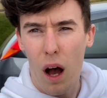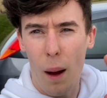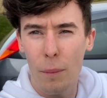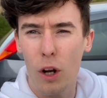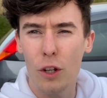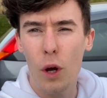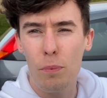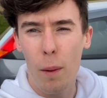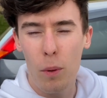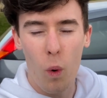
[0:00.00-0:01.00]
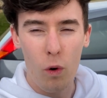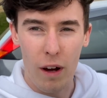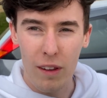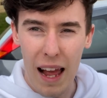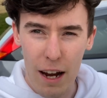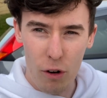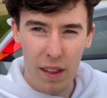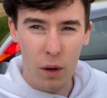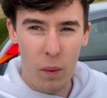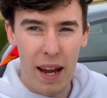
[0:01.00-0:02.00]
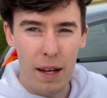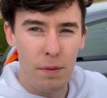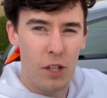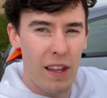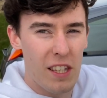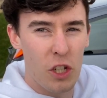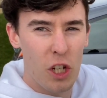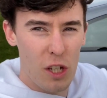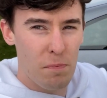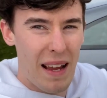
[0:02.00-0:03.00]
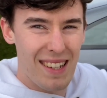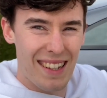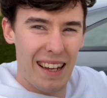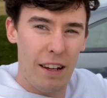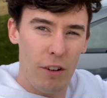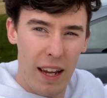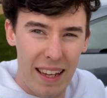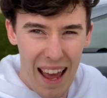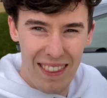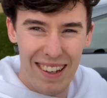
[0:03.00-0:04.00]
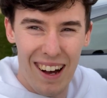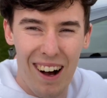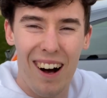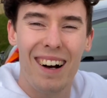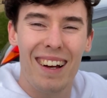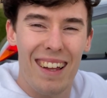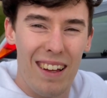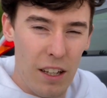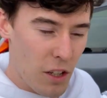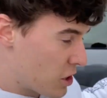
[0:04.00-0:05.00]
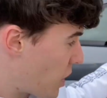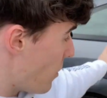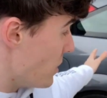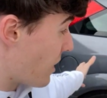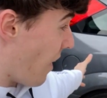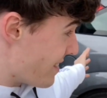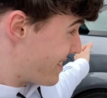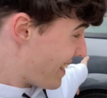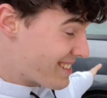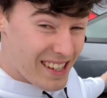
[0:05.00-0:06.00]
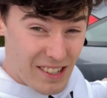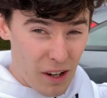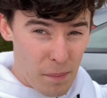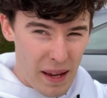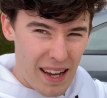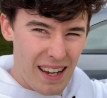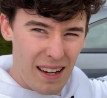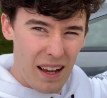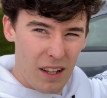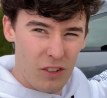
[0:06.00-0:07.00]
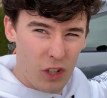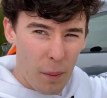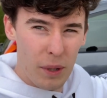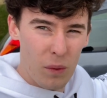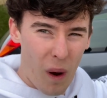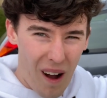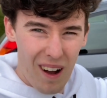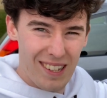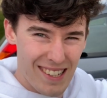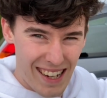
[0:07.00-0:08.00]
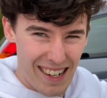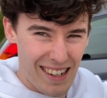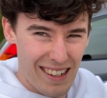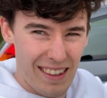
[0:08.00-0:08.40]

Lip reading: I'm going to do a proper walk around later on in the week. So this is just basically getting the car, showing you guys this is going to be WRC'd.